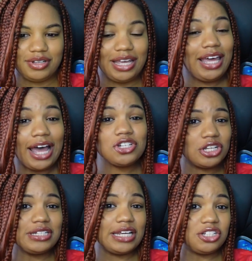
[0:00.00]
He
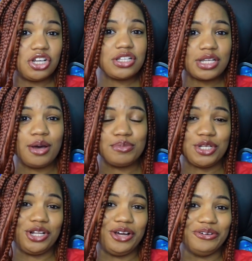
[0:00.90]
actually did just come to
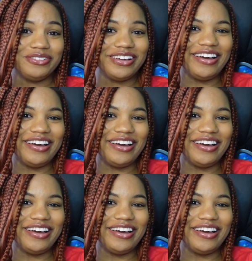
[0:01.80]
gloat.